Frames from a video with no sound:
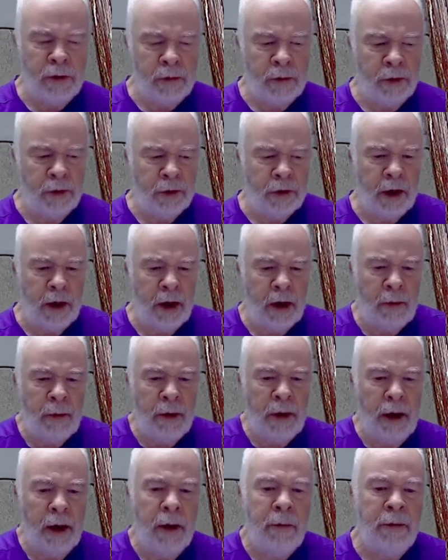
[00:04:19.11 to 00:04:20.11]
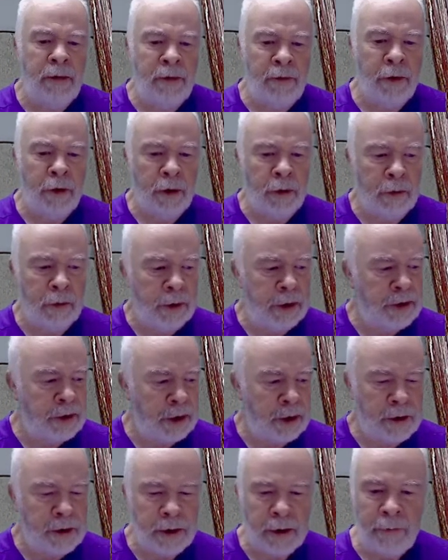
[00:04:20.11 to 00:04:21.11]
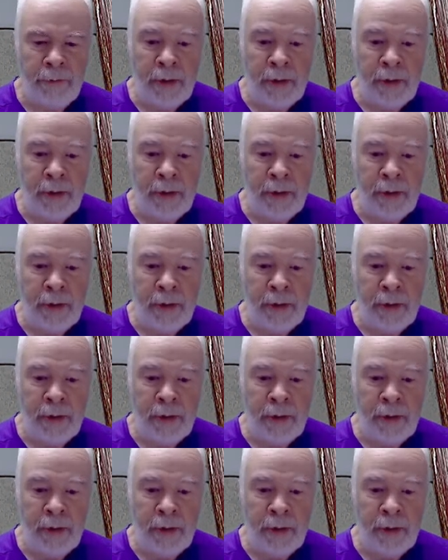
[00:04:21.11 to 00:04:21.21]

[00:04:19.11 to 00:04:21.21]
We'll see how we go before it resets.